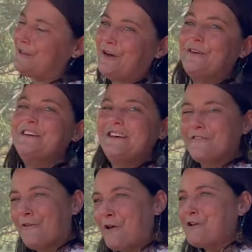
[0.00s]
A
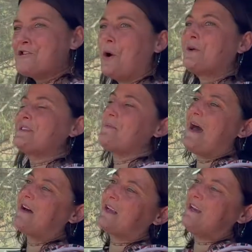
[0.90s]
lot of jokes
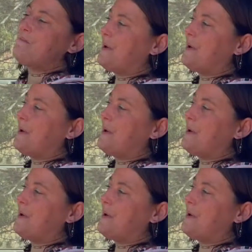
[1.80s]
about it.